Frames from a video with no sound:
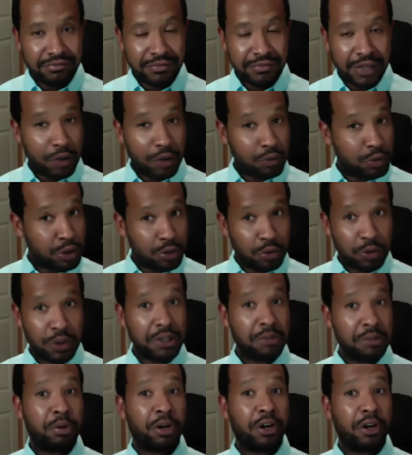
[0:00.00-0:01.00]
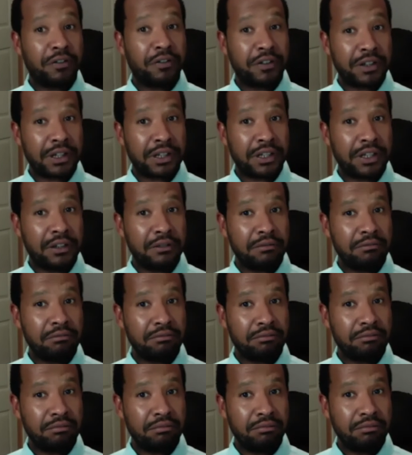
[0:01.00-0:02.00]
Are we doing it perfectly?
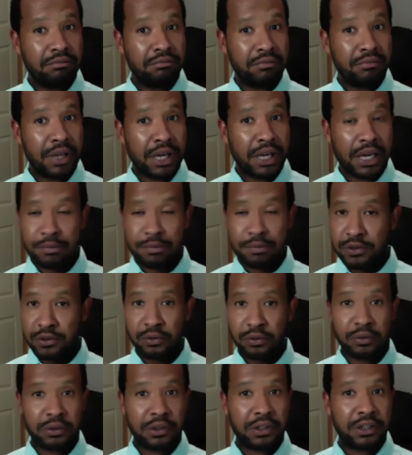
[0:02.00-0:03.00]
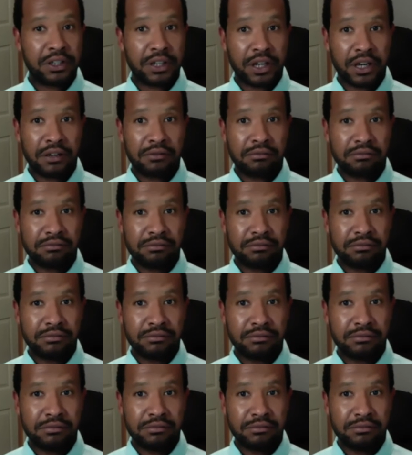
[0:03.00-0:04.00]
Absolutely not.
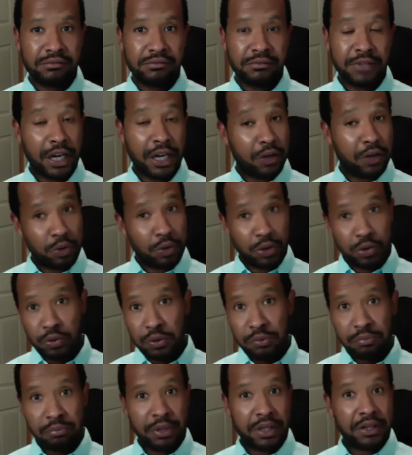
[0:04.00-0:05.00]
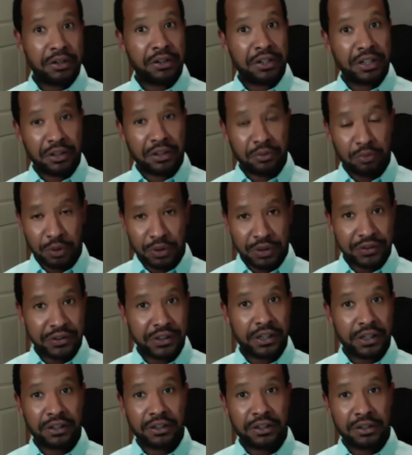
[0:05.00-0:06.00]
Are we doing better than when we
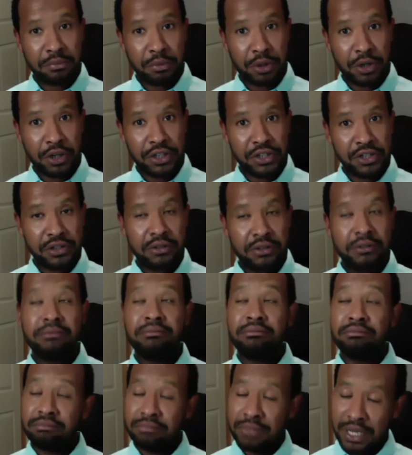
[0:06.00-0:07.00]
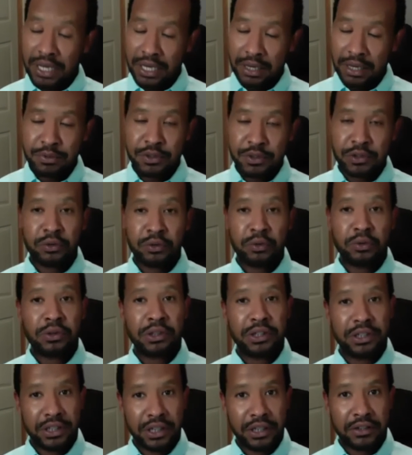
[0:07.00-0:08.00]
started in March?
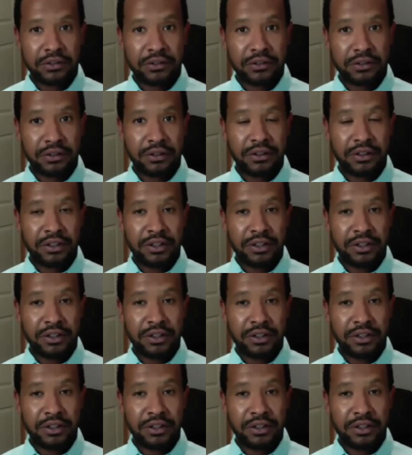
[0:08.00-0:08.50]
Absolutely, yes.